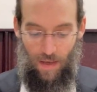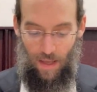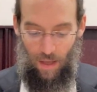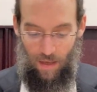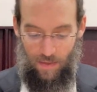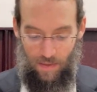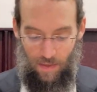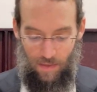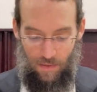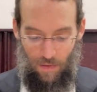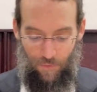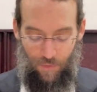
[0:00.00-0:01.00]
Hilchasa.
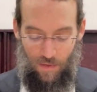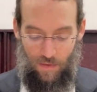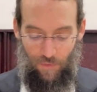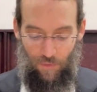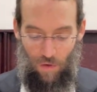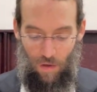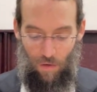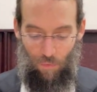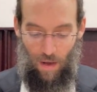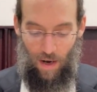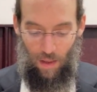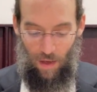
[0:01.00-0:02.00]
So first of all,
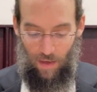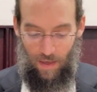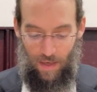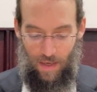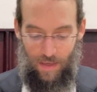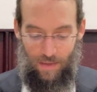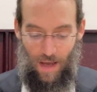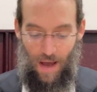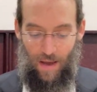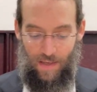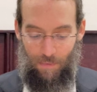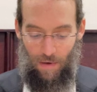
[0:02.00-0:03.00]
one halacha is
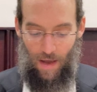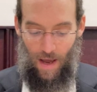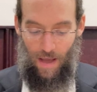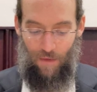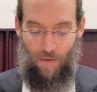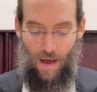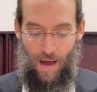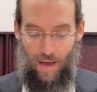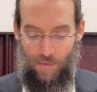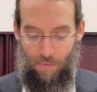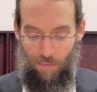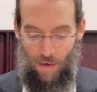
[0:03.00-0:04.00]
achas b'chaya
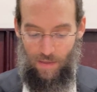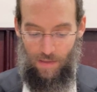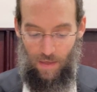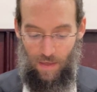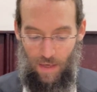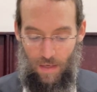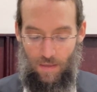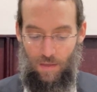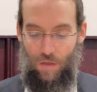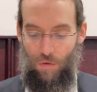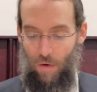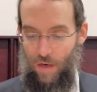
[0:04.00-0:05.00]
va'achas b'moisei. In a
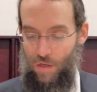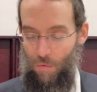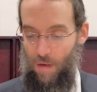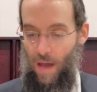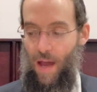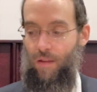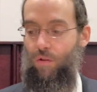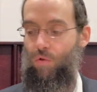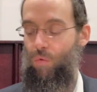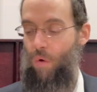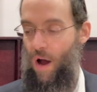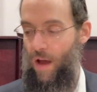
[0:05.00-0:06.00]
situation where you had the
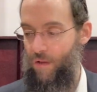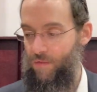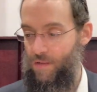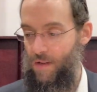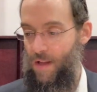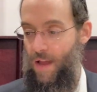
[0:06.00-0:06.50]
two wives,